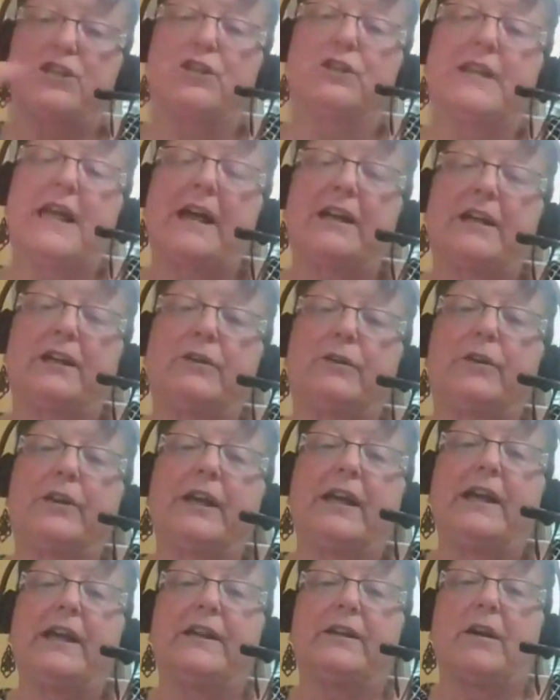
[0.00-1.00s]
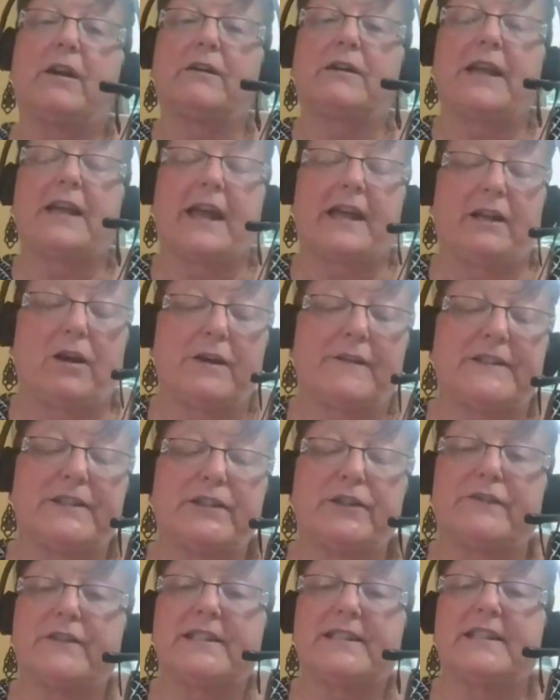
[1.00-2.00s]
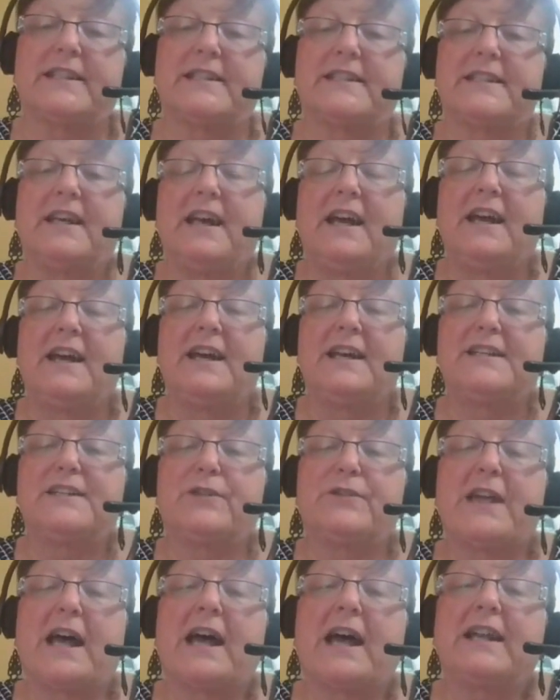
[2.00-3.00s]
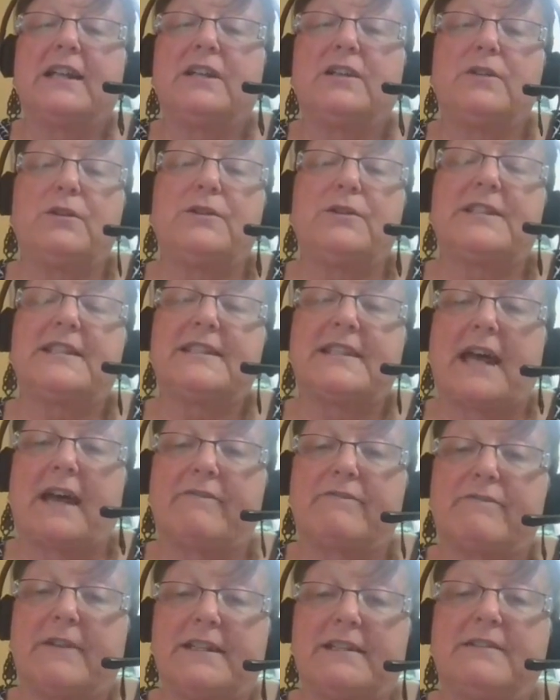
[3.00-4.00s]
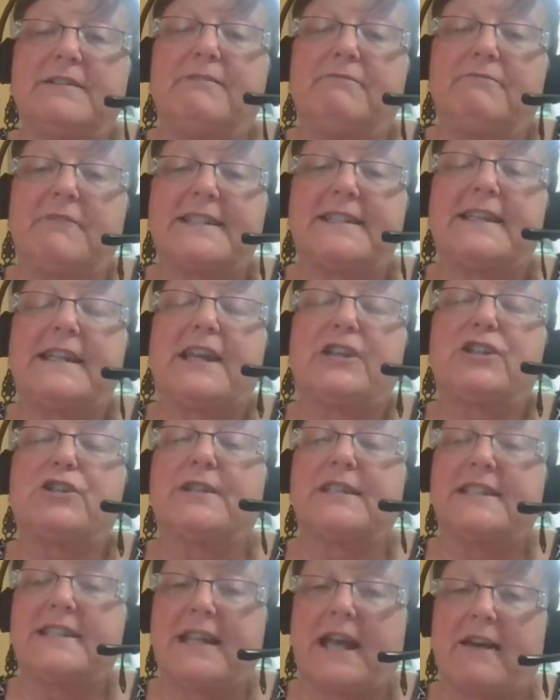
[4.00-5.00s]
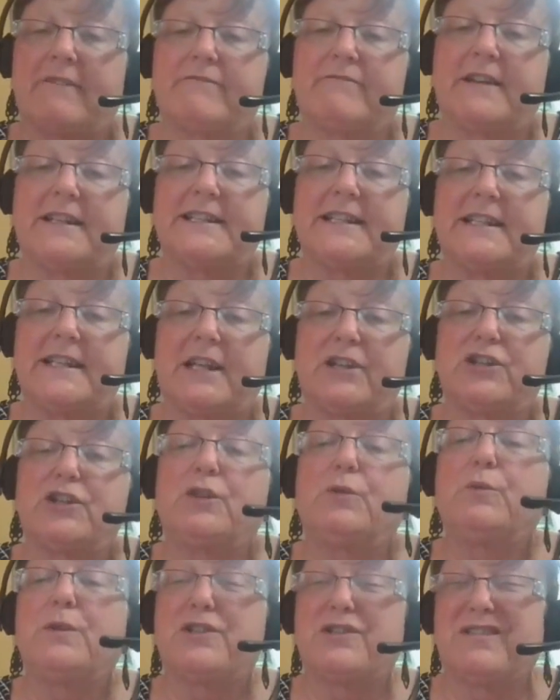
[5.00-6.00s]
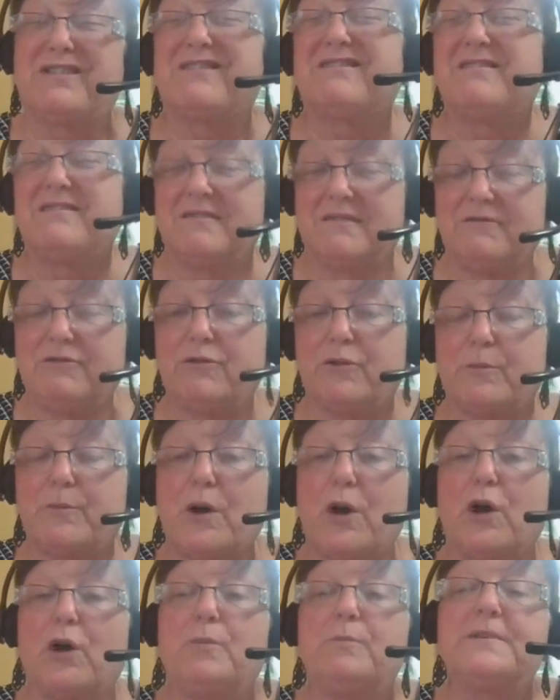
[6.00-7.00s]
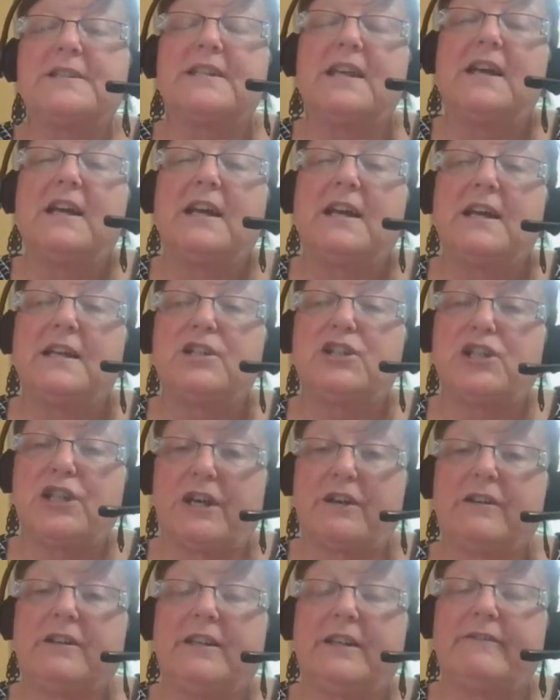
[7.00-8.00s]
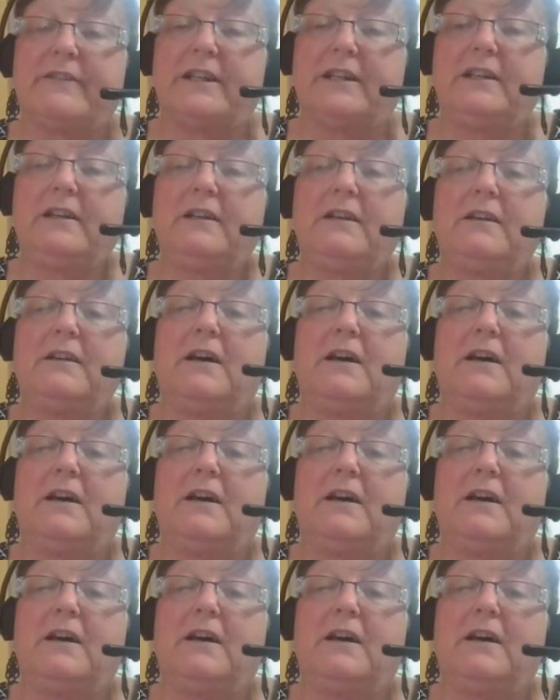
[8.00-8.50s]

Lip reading: category in our catalog of services. So that includes staffed residential, which are group homes, shared living,